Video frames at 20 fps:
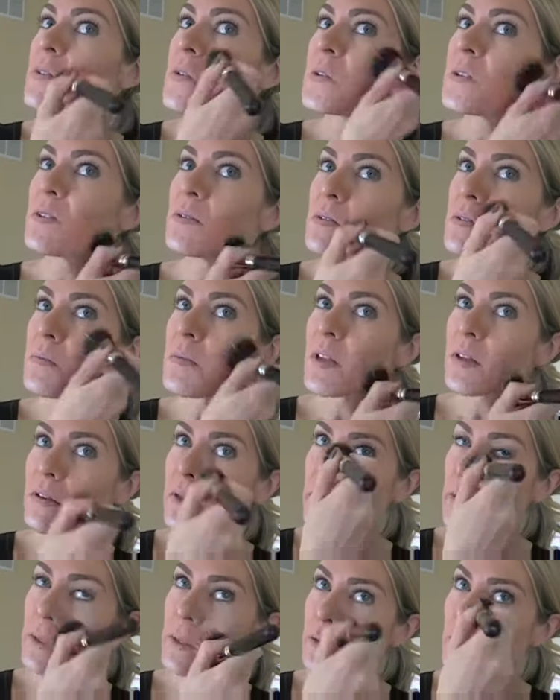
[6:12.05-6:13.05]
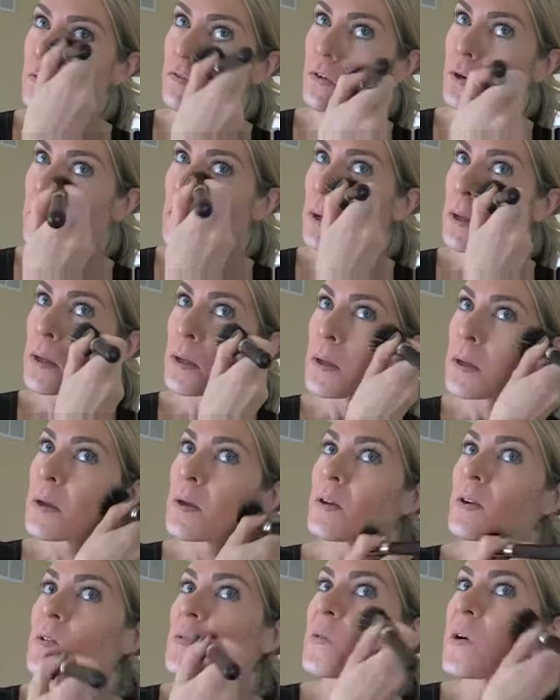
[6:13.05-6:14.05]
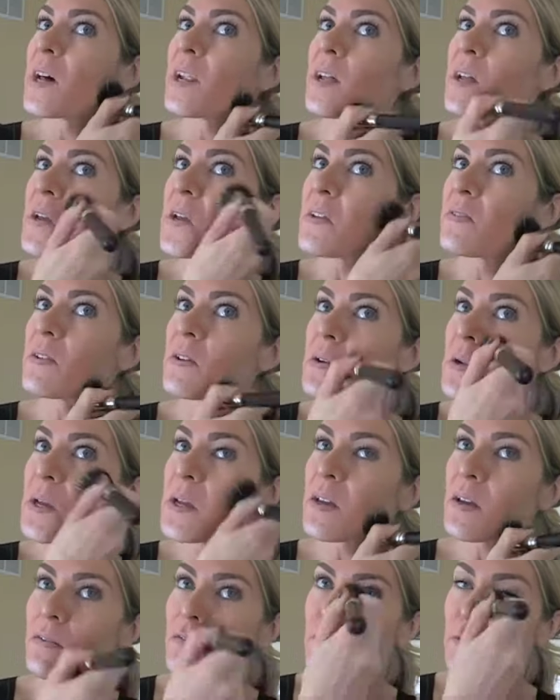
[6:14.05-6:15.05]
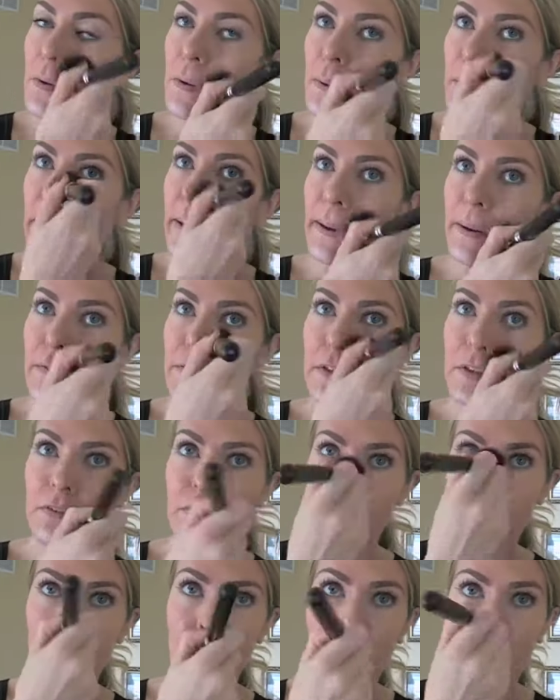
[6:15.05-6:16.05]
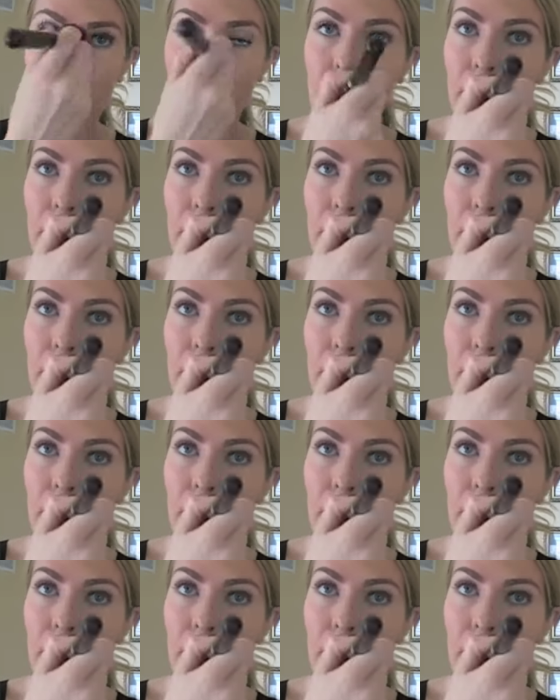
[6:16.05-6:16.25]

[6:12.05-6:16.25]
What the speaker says: You can do something like this for your wedding, if you're taking photographs, if you're,